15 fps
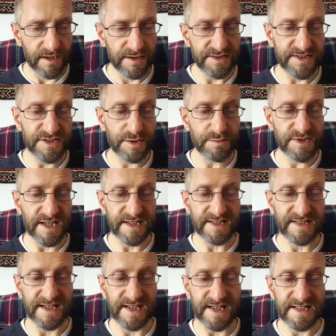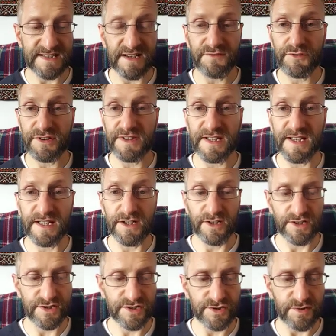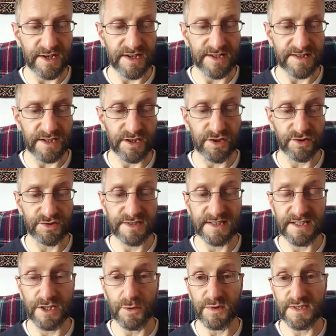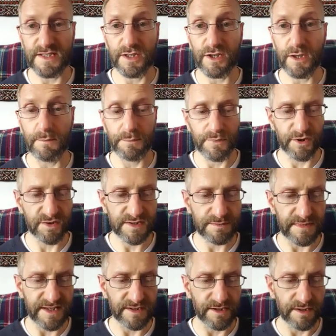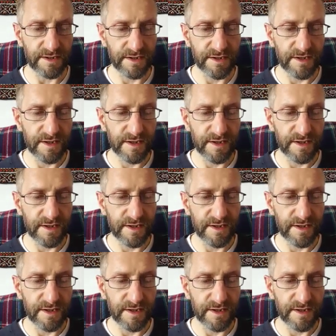The subject takes everything in her stride and continues in a composed manner.